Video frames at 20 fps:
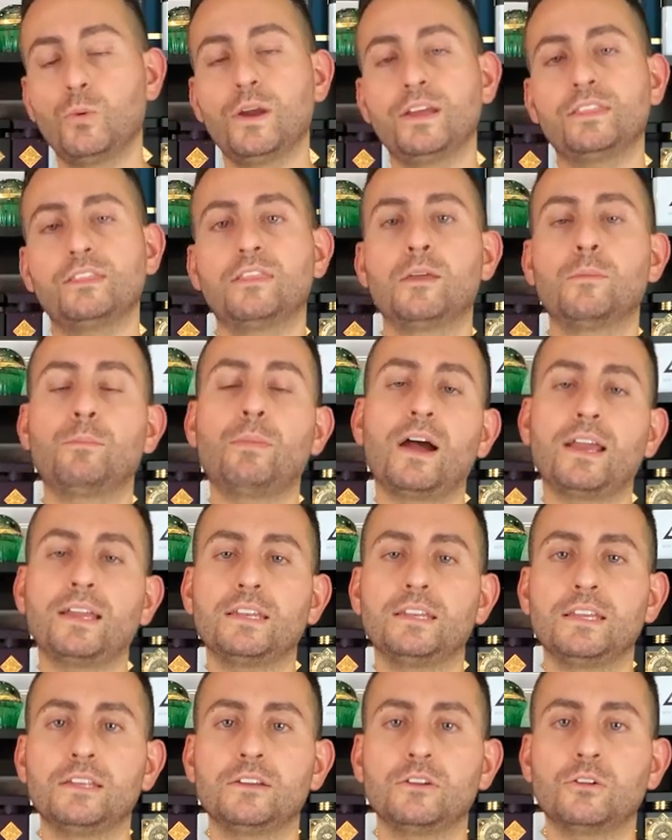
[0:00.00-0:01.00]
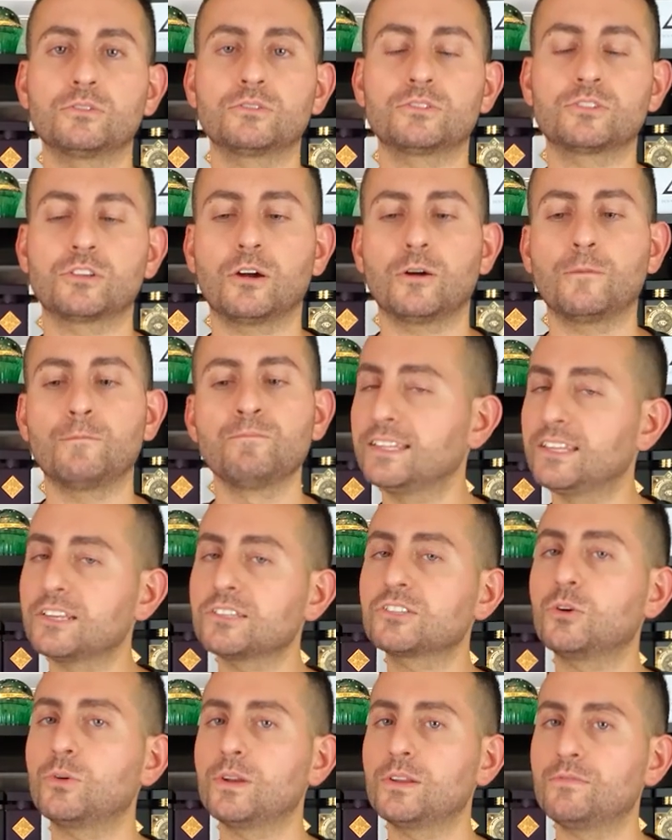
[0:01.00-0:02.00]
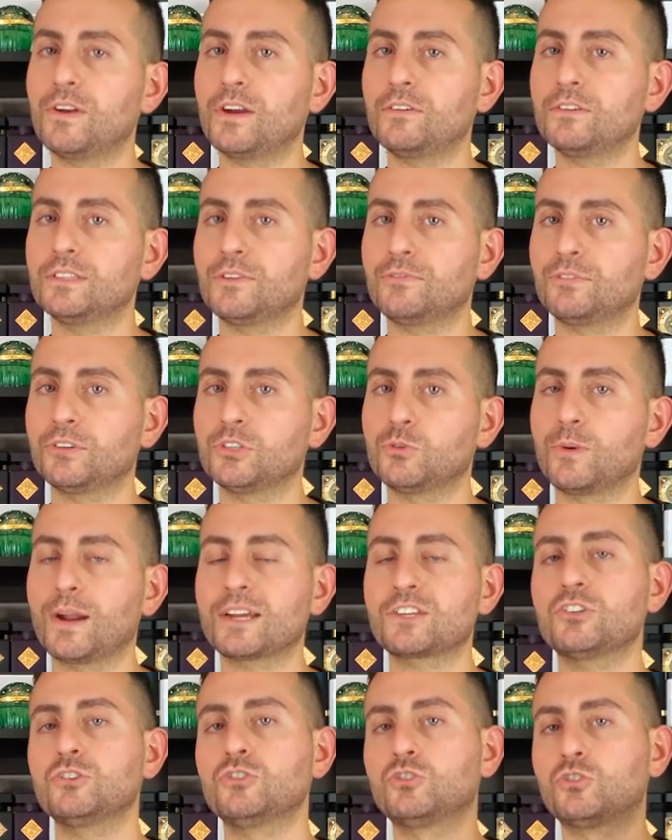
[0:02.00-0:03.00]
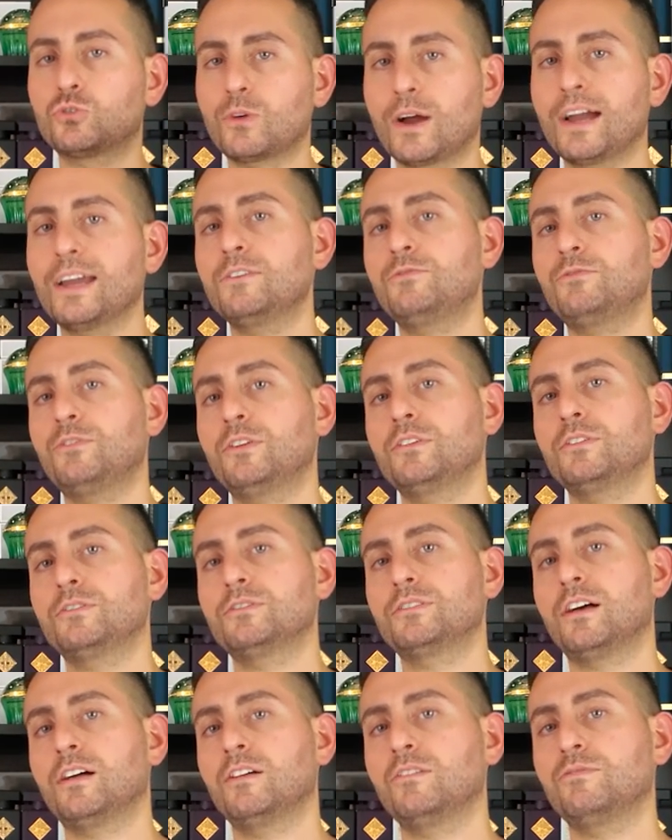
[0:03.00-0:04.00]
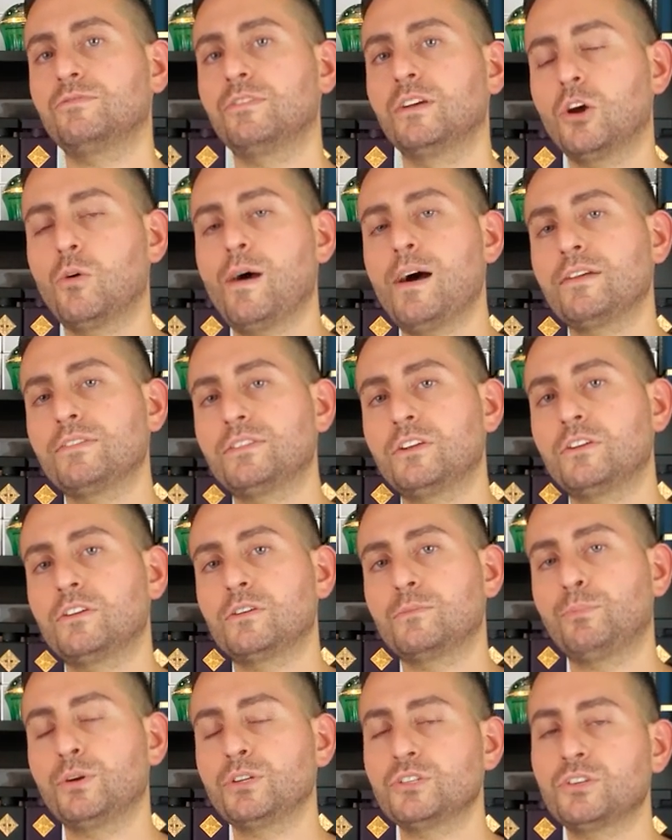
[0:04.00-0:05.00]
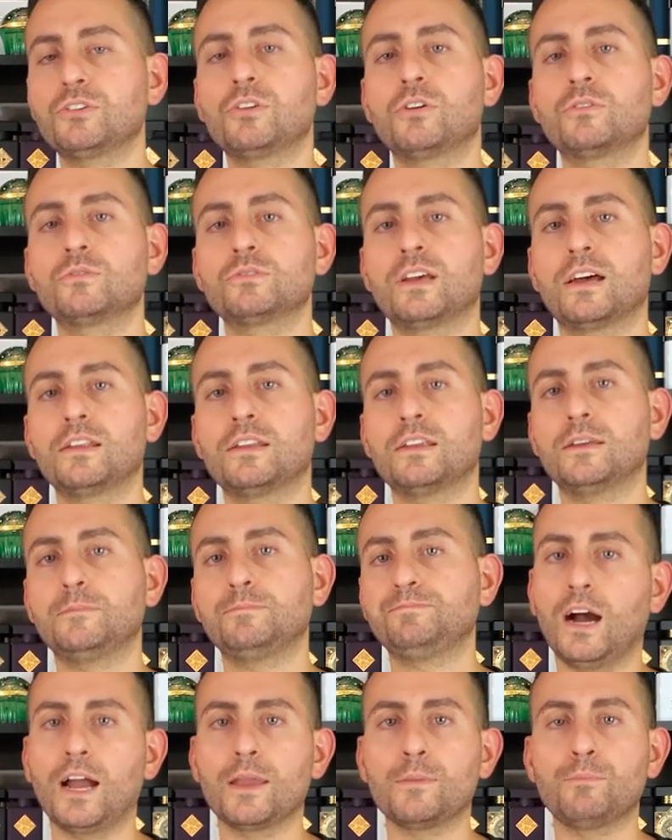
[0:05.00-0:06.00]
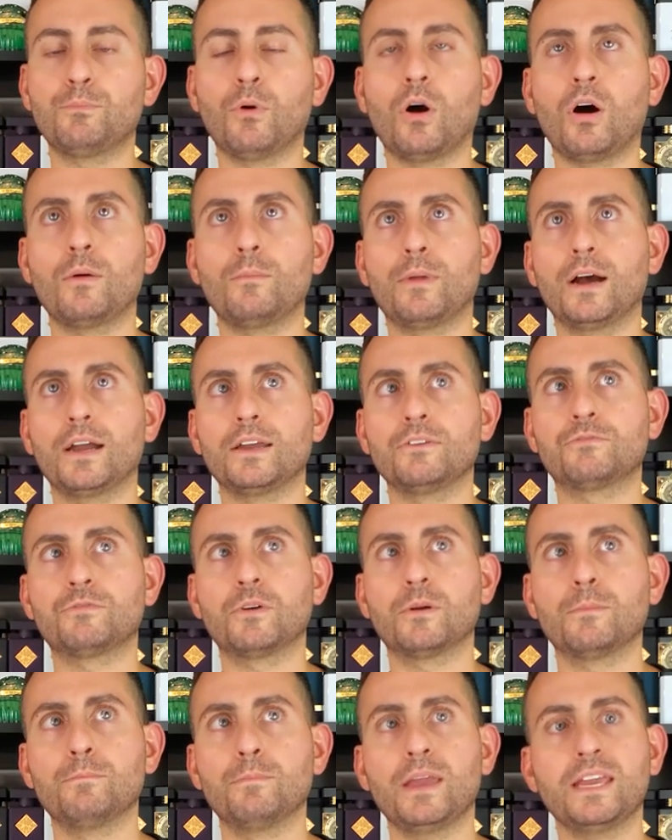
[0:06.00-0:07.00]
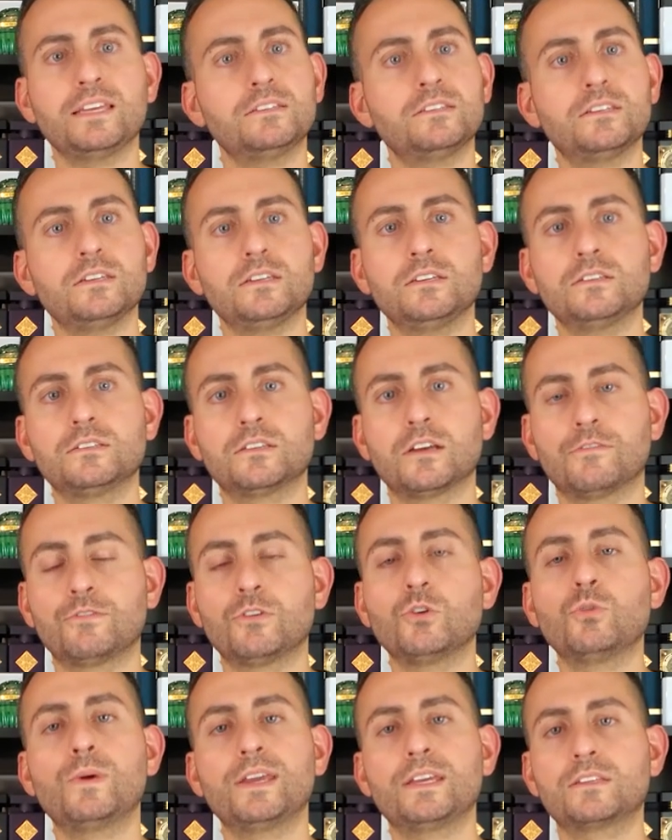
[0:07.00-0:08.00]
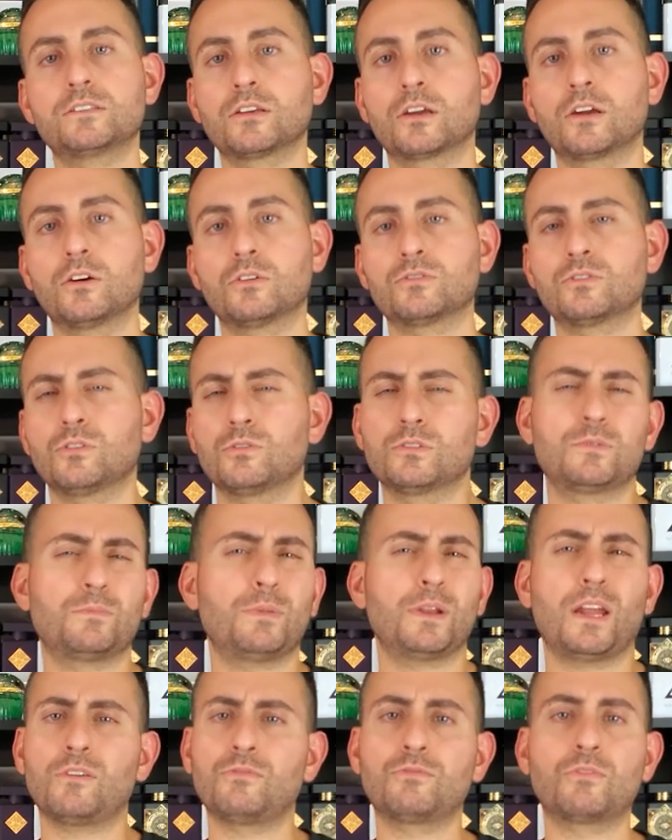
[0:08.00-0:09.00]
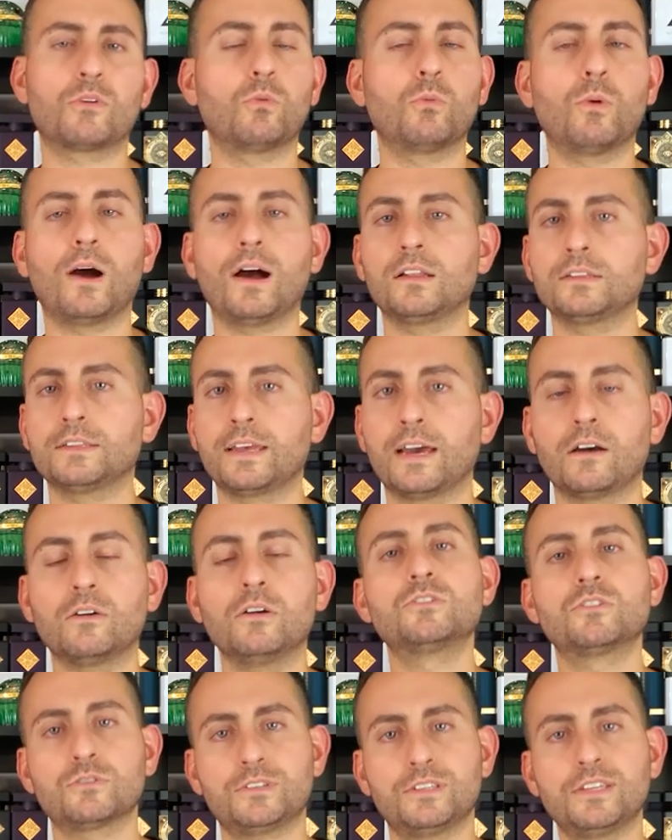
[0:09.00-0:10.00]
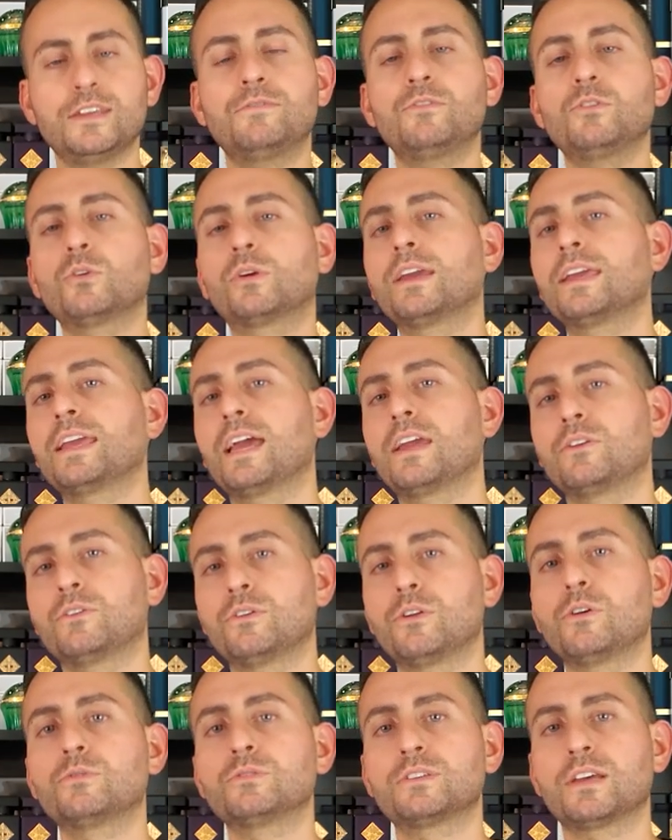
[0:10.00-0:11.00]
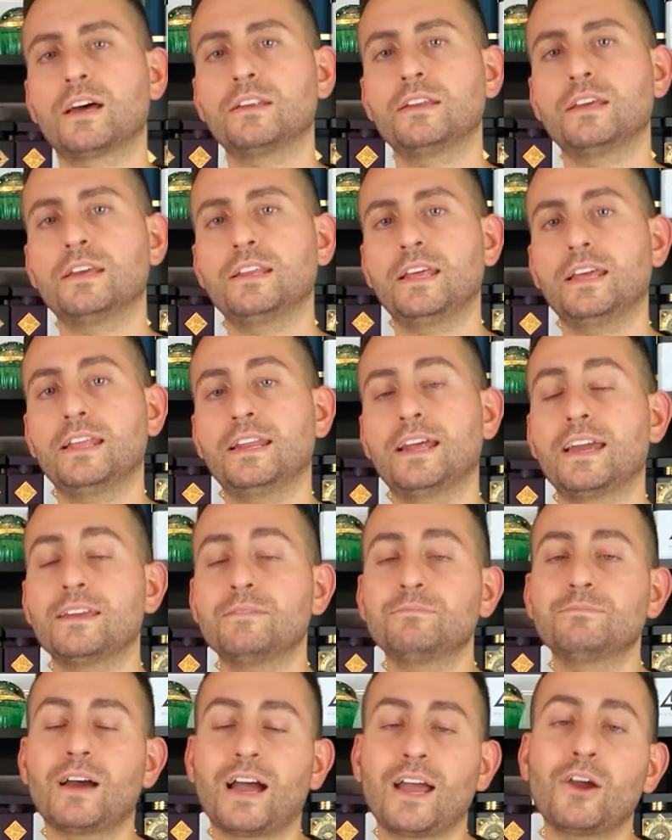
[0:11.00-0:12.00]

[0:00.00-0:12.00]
with the pine needles. So it does go in a very different direction. Try it for yourself. Go out there, put your nose on it. I bought mine from Macy's a few weeks ago, so it's been out for a while now. So see if you can get your nose on it, and I